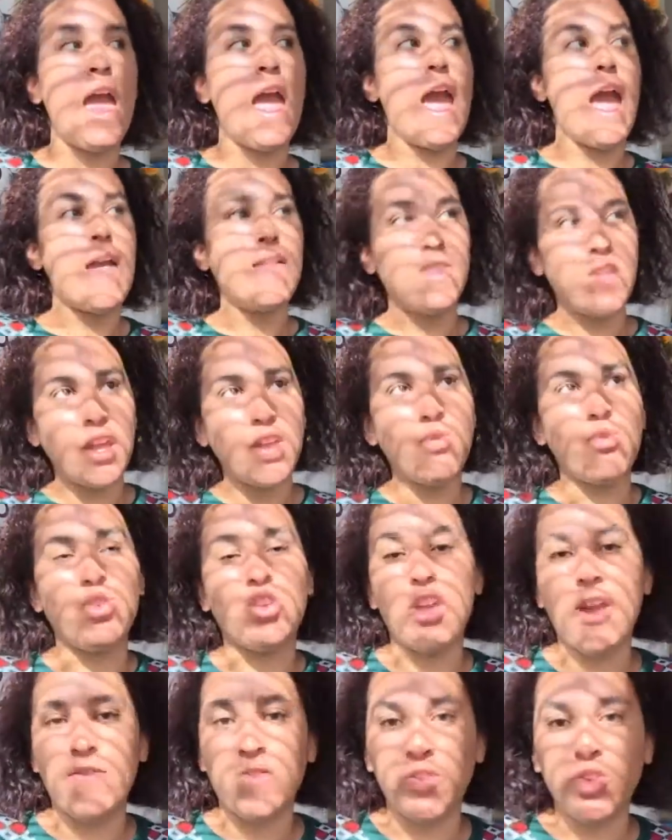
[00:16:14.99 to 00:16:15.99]
And then what
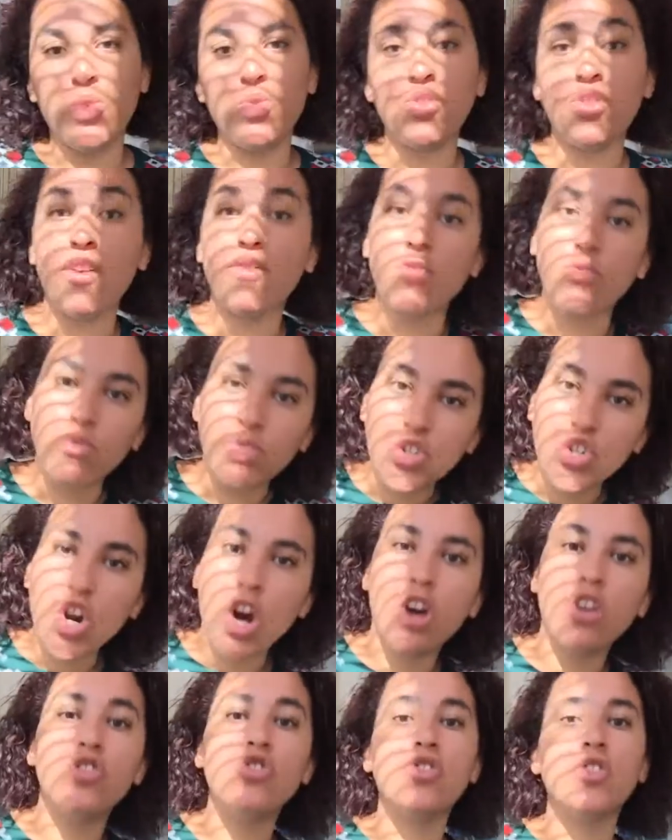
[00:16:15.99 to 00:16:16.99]
you have to do is you have to
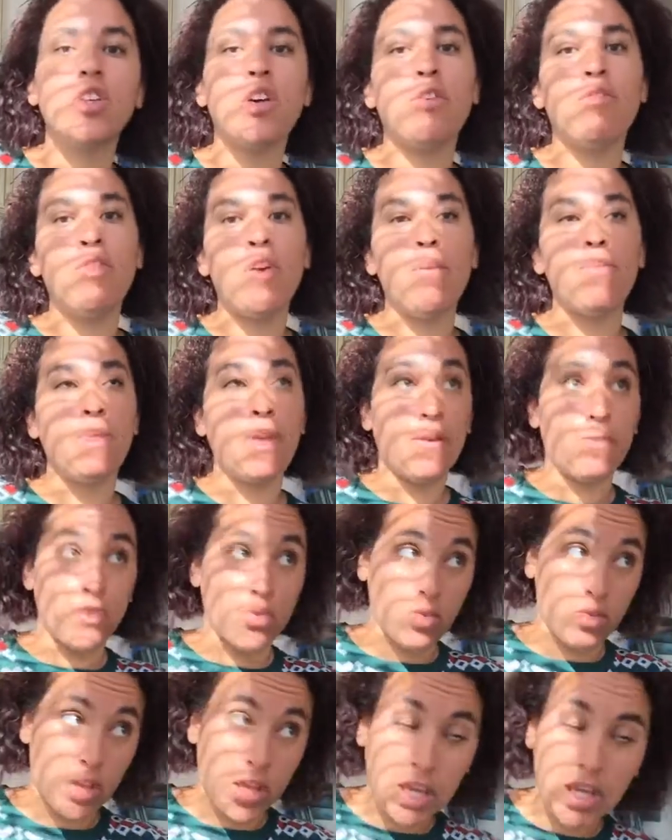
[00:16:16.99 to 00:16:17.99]
recharge yourself up, you have
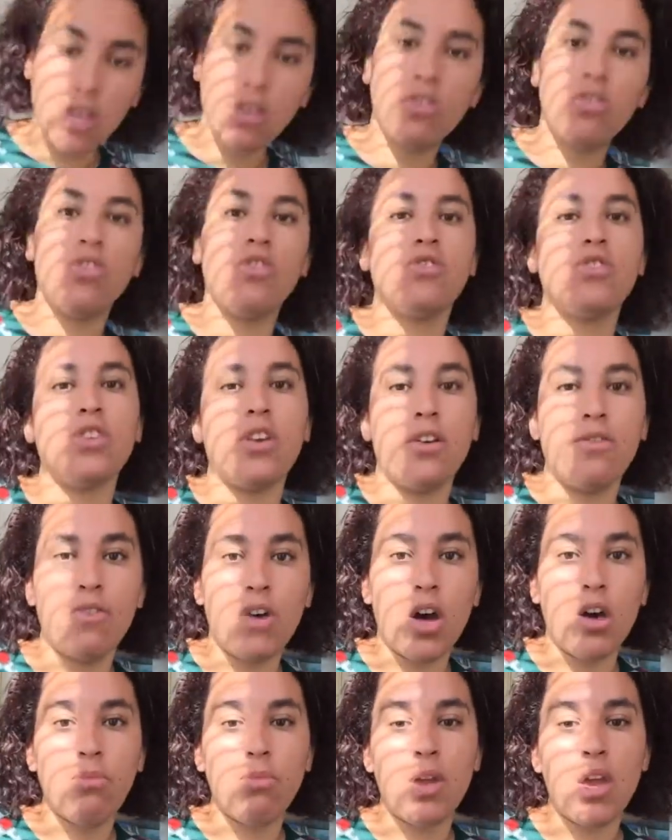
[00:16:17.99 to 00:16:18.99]
to heal yourself
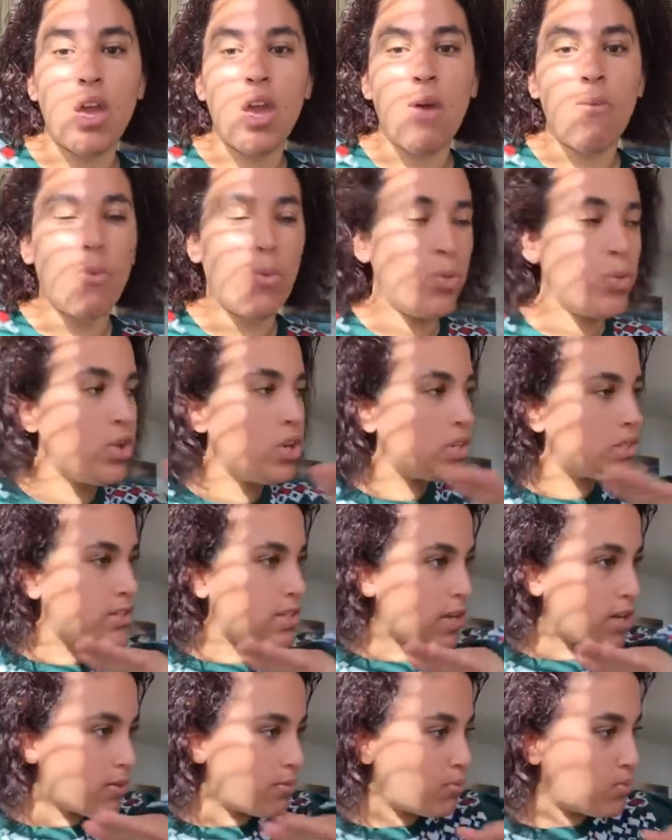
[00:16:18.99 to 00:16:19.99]
up. But when you could
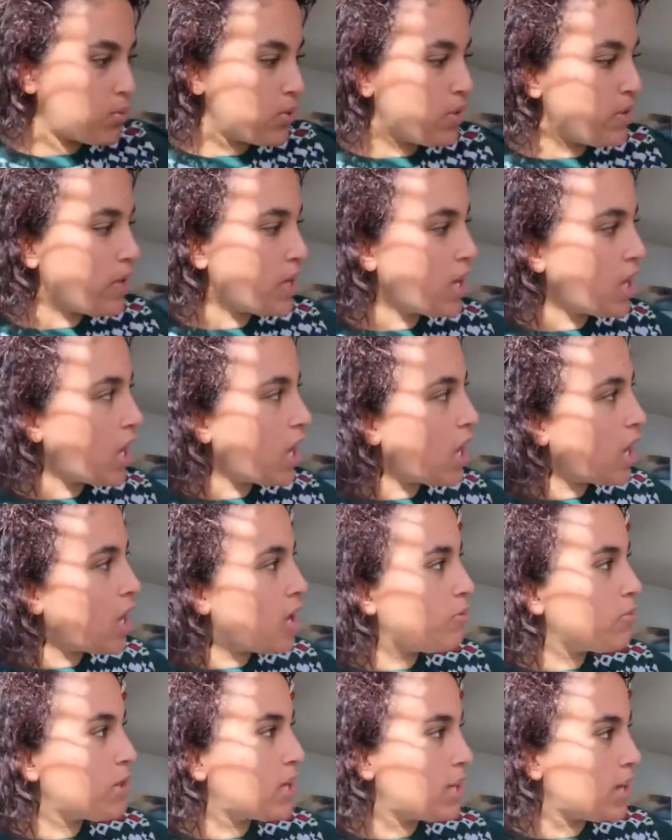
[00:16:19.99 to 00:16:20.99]
say completely
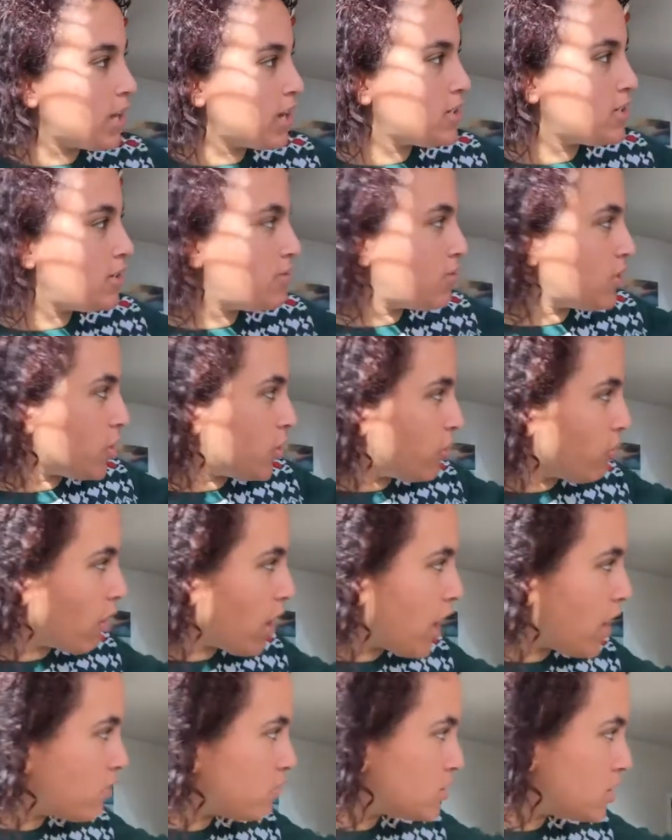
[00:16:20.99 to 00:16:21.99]
calm, collective, and
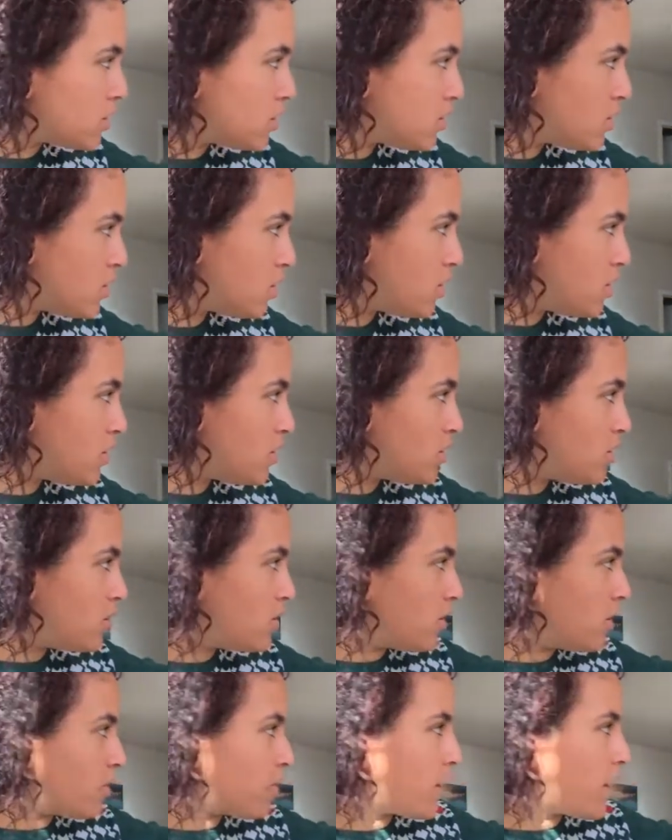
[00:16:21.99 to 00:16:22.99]
grounded,
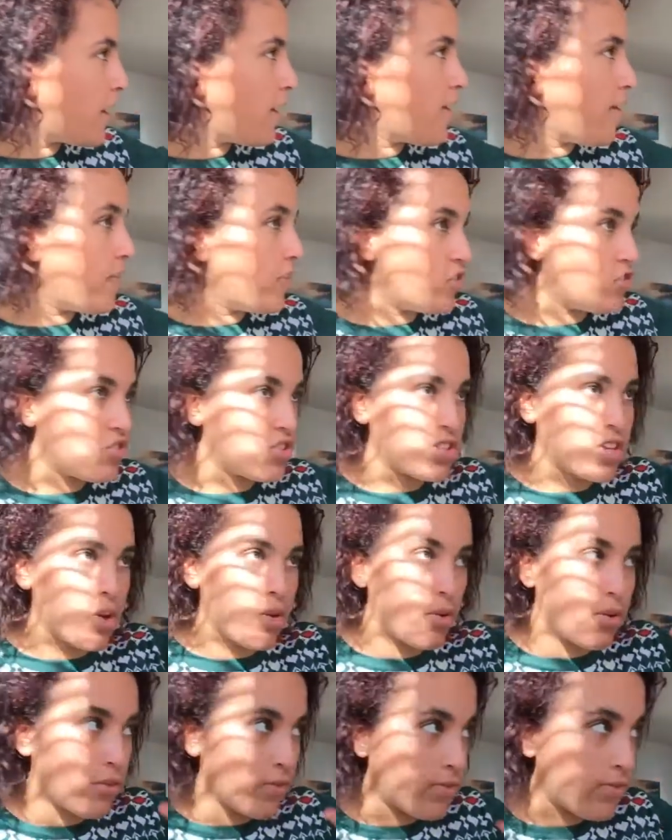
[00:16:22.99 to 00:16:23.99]
okay, and you're just
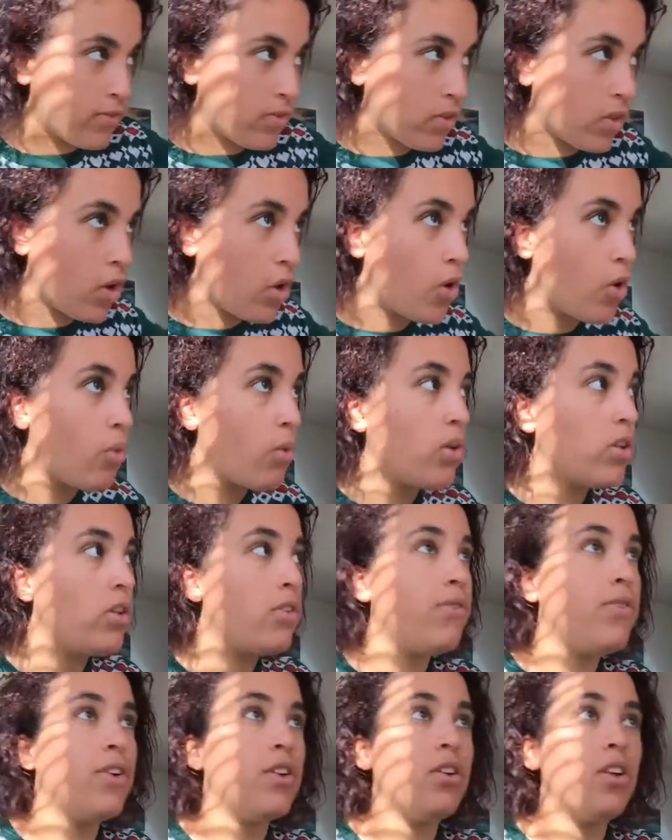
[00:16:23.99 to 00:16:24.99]
going to flow where you
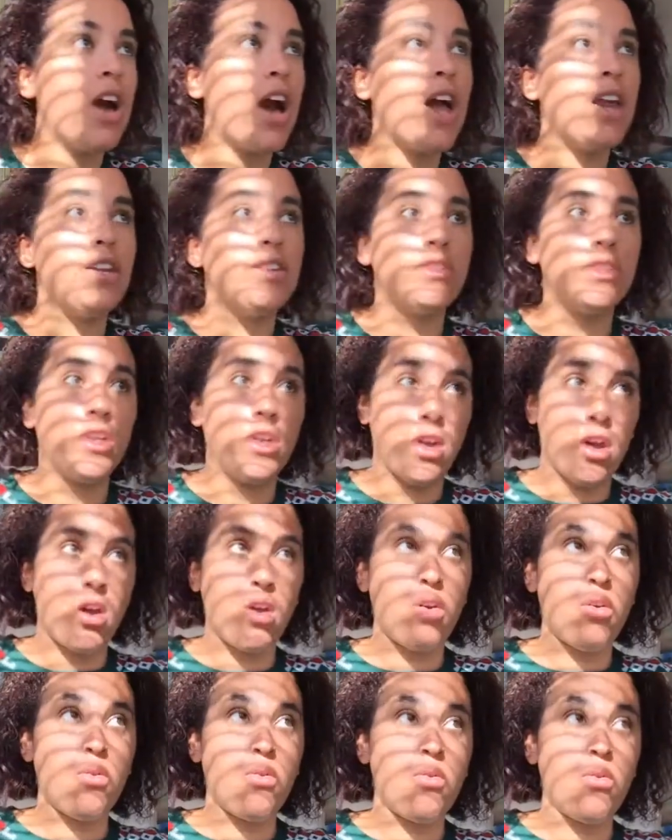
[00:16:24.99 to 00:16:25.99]
feel guided to
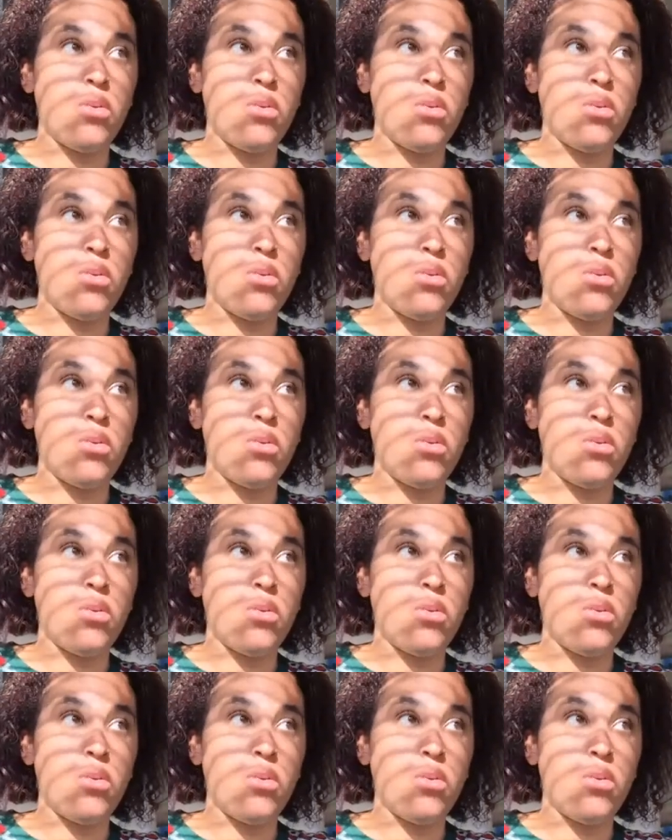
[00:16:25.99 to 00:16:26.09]
go,